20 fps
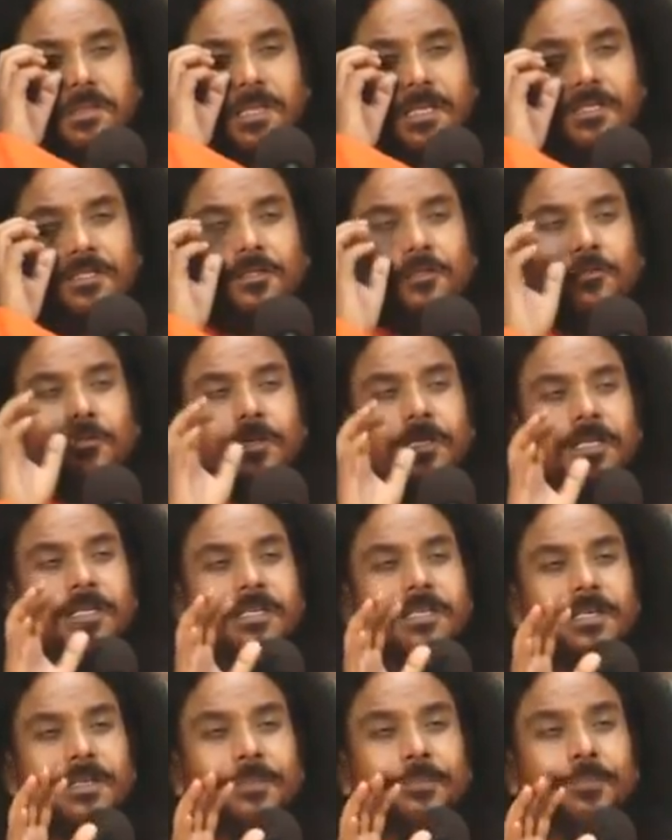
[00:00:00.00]
there is no any
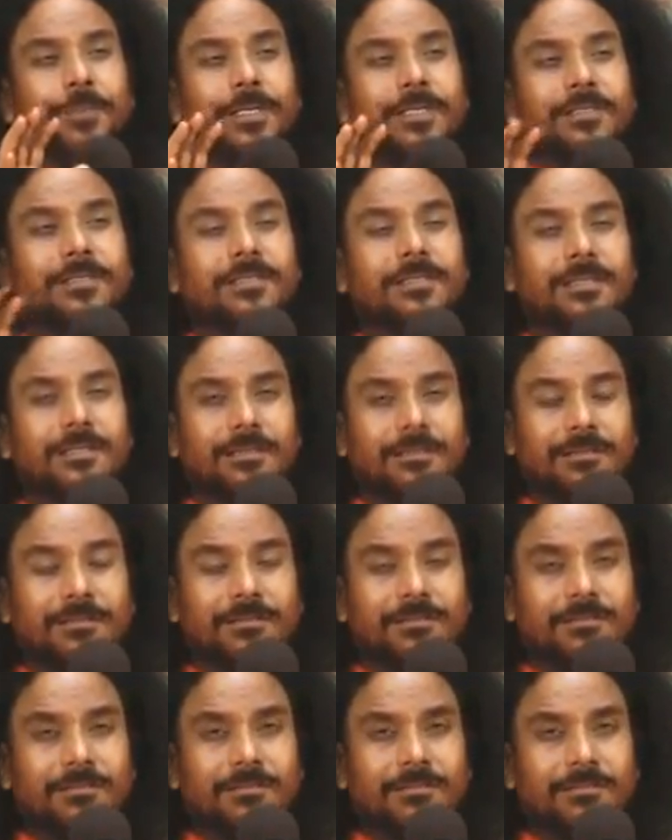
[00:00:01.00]
compulsion
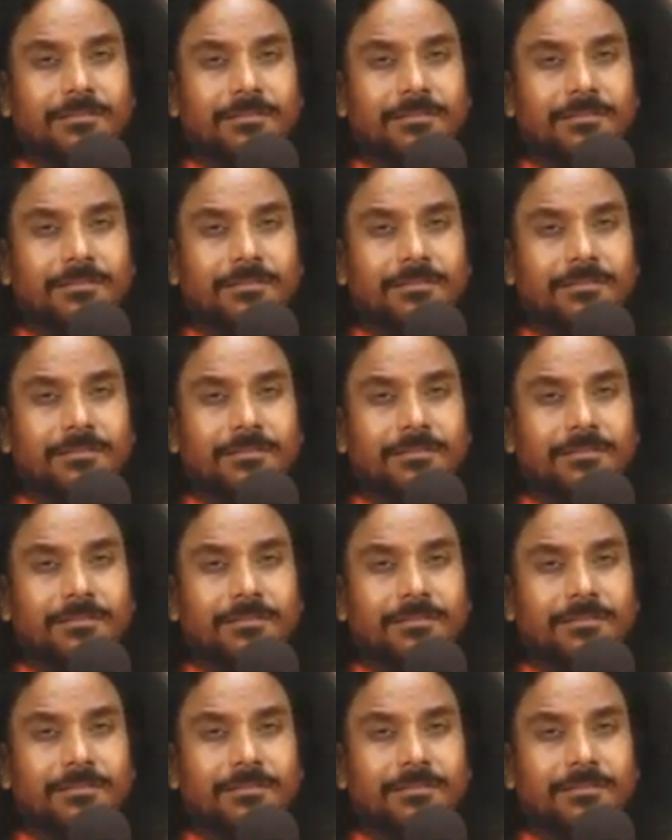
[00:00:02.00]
